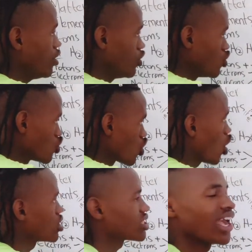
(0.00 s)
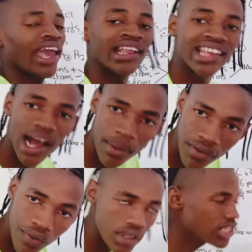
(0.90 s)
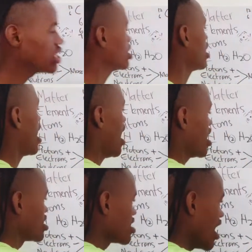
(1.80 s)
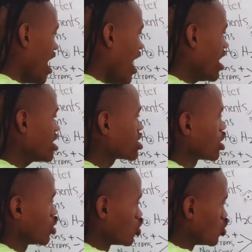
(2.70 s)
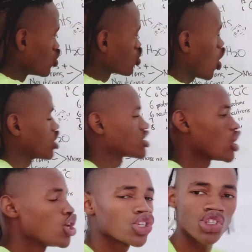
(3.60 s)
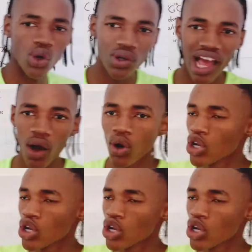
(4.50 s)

neutrons, and carbon 14 has 8 neutrons. So now